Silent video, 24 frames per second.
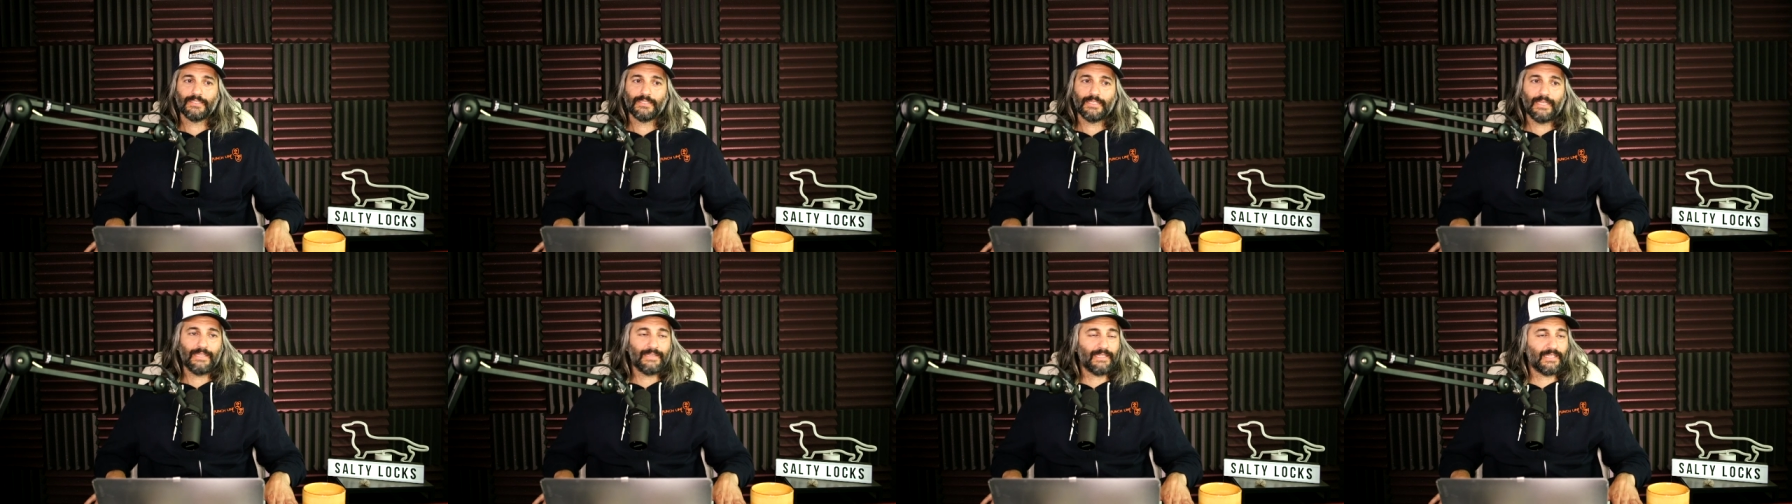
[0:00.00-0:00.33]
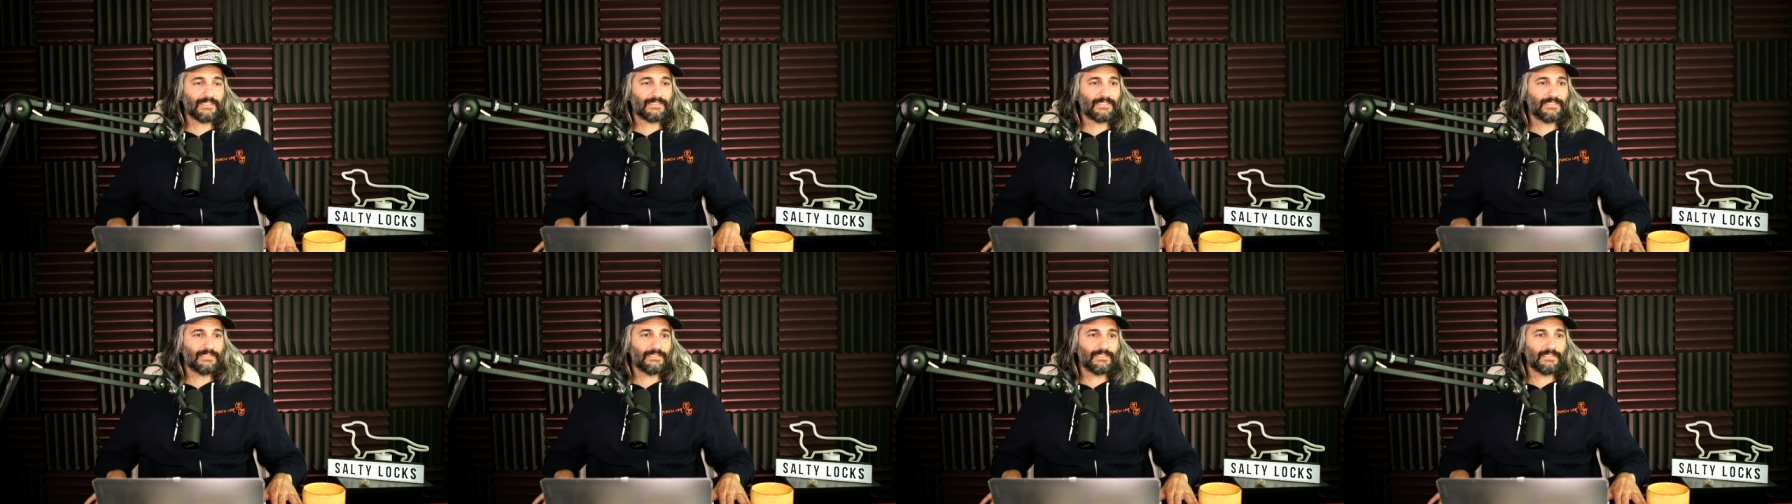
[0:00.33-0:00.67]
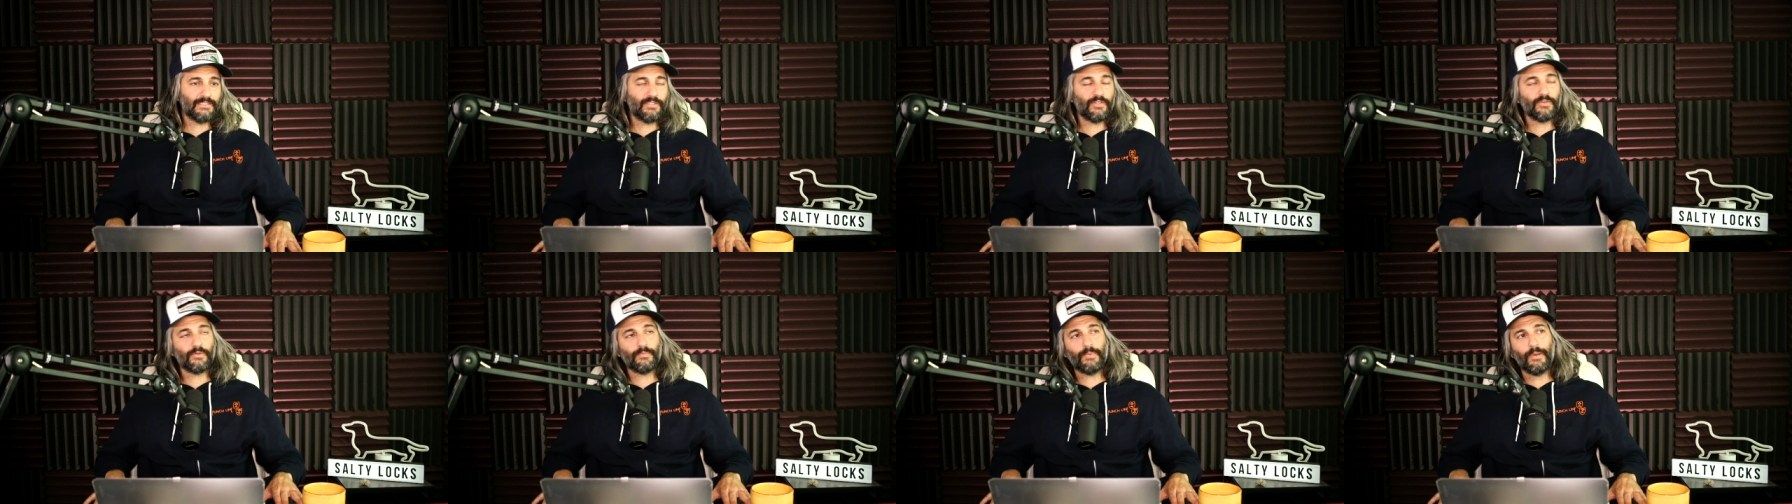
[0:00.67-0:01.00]
Unless
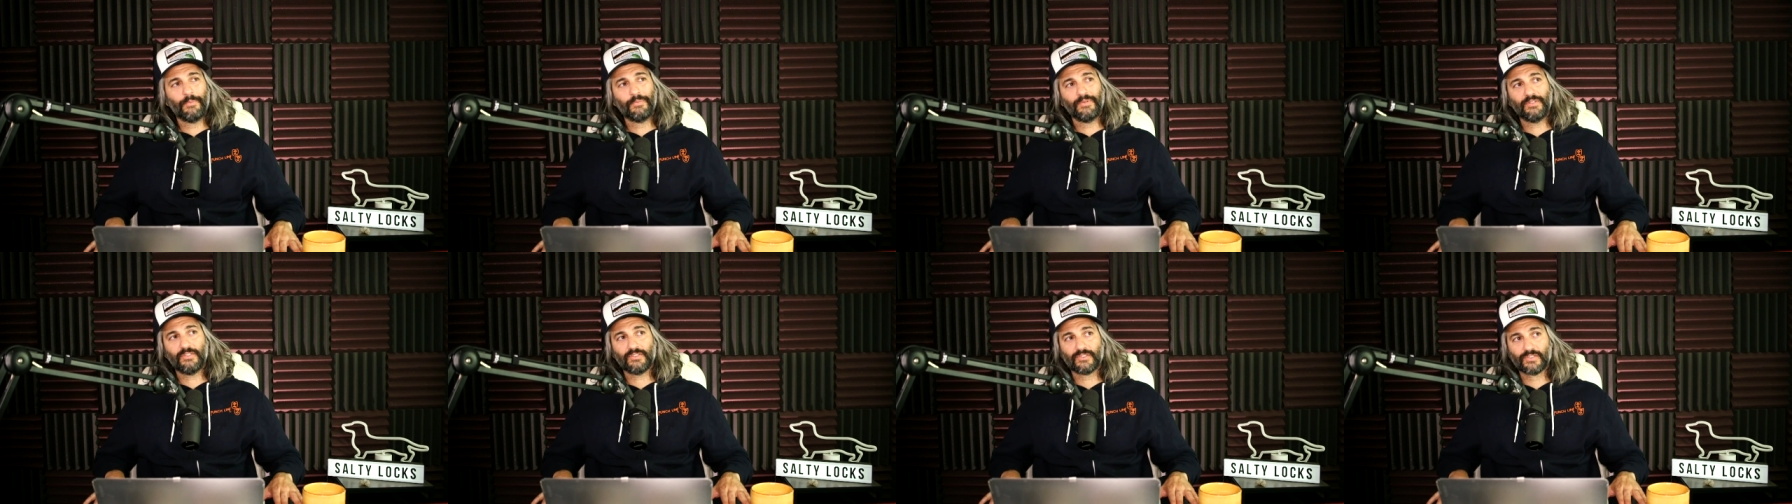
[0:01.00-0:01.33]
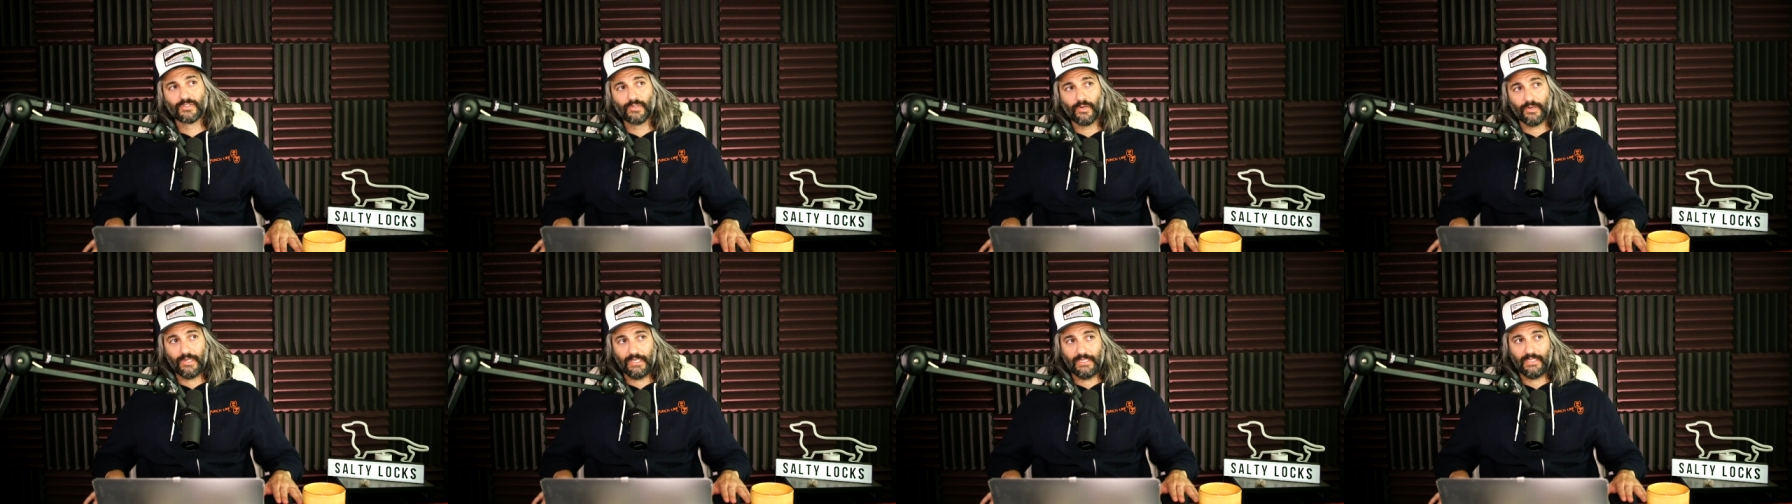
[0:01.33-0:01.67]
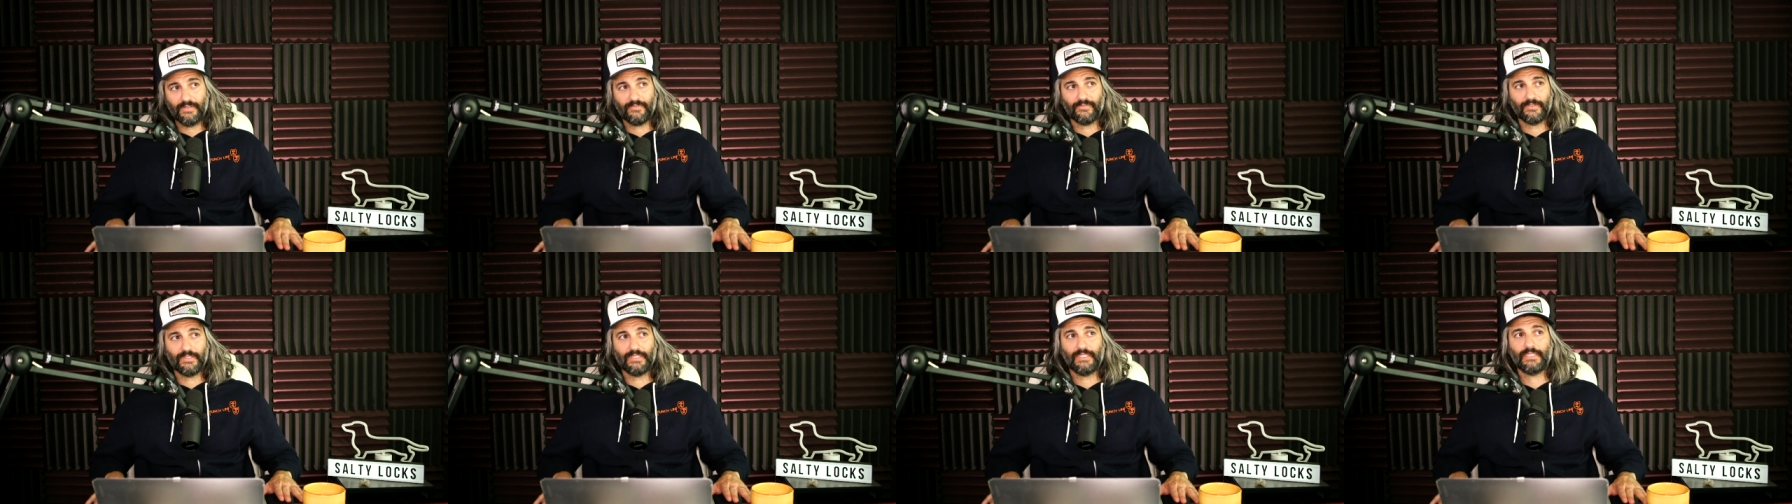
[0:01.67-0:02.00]
you're remembering the story
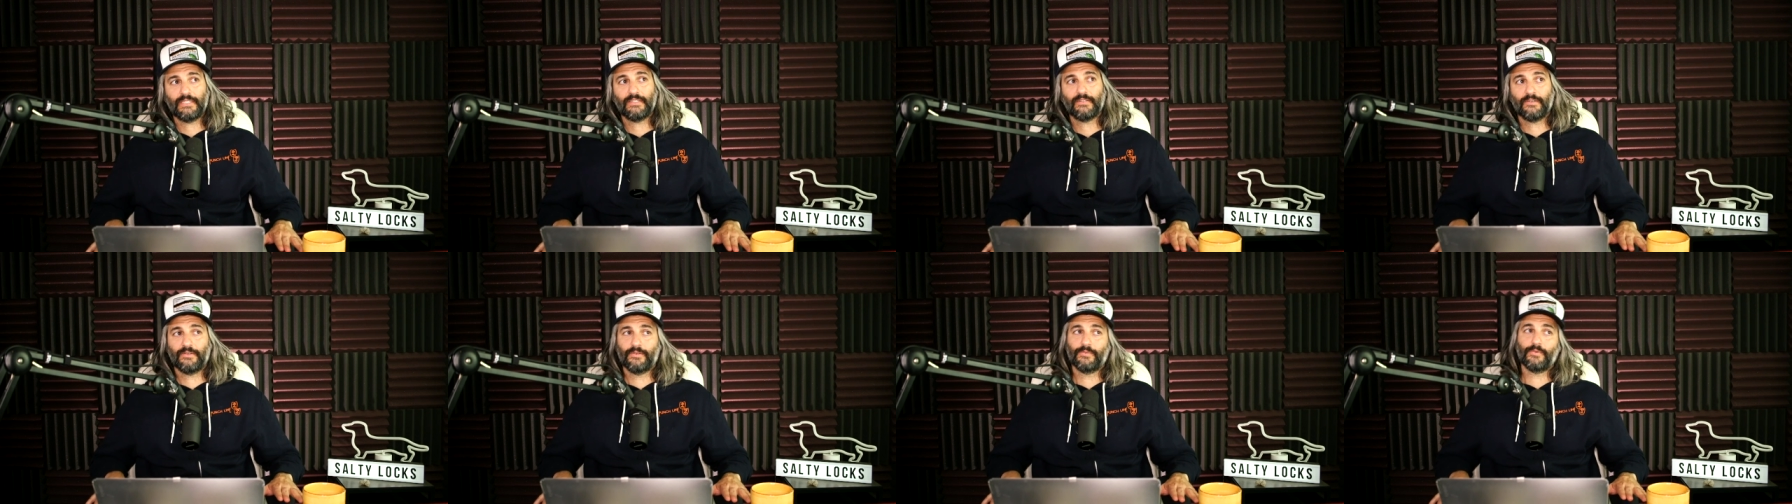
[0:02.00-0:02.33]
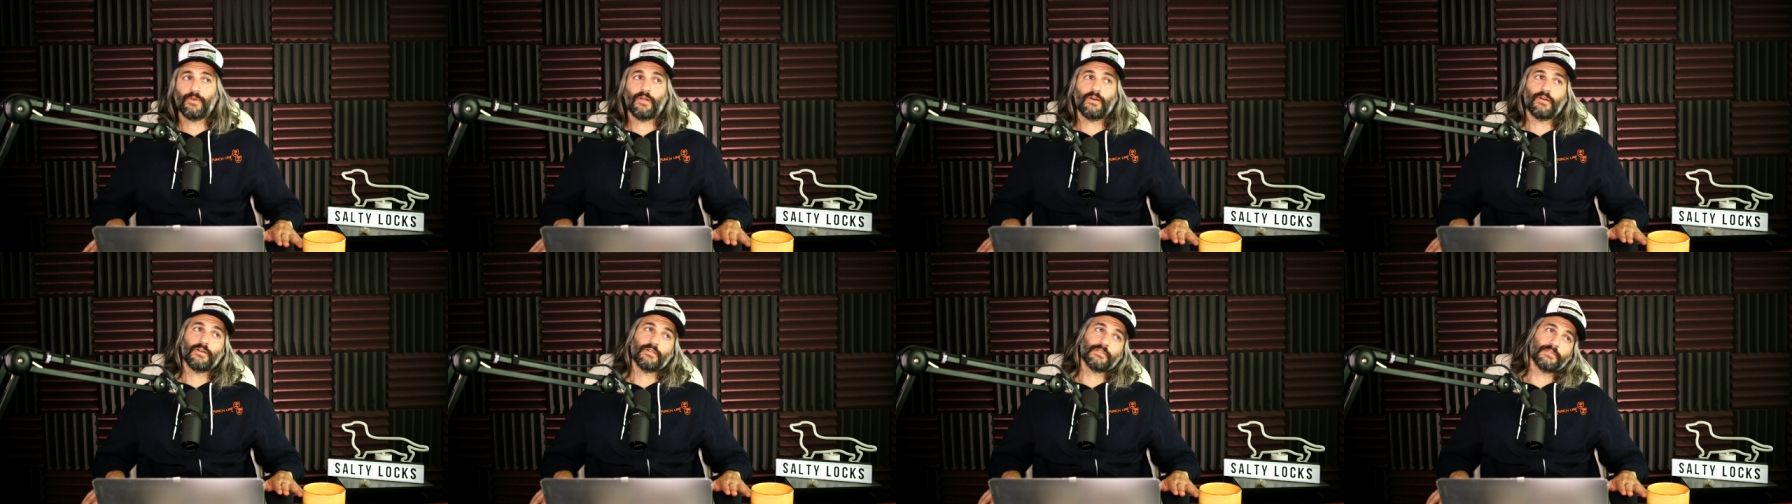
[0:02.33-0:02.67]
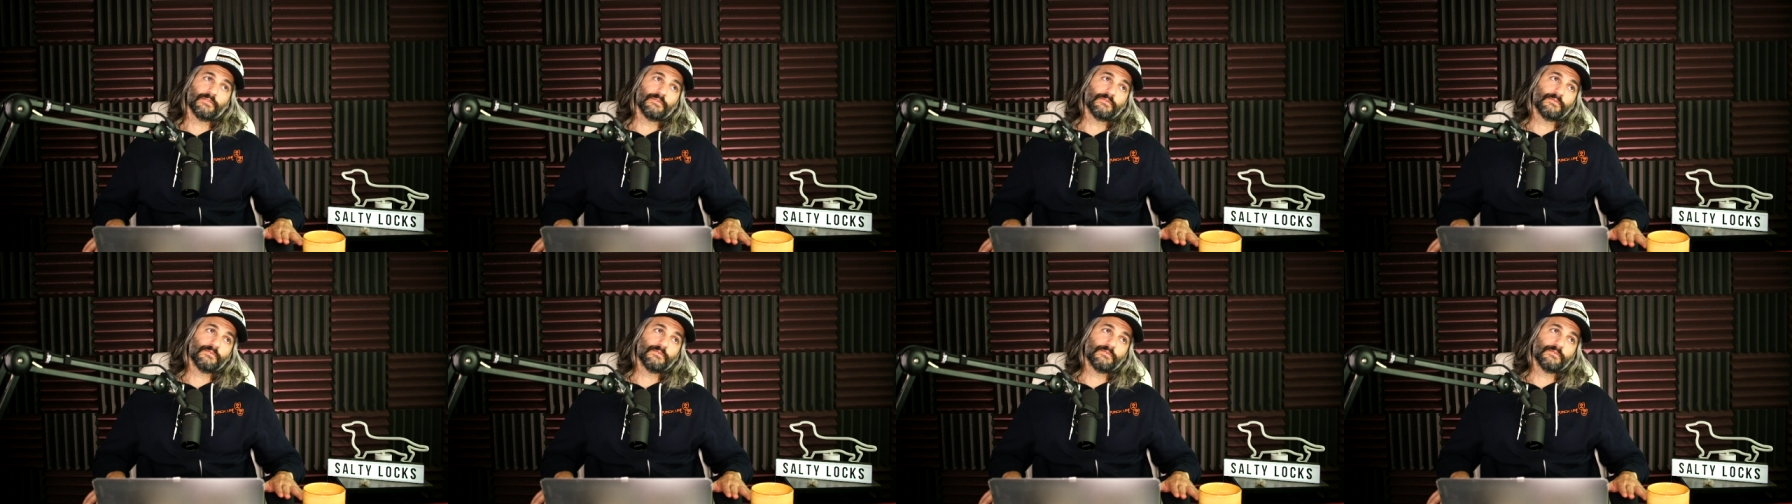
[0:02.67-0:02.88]
differently or wrong.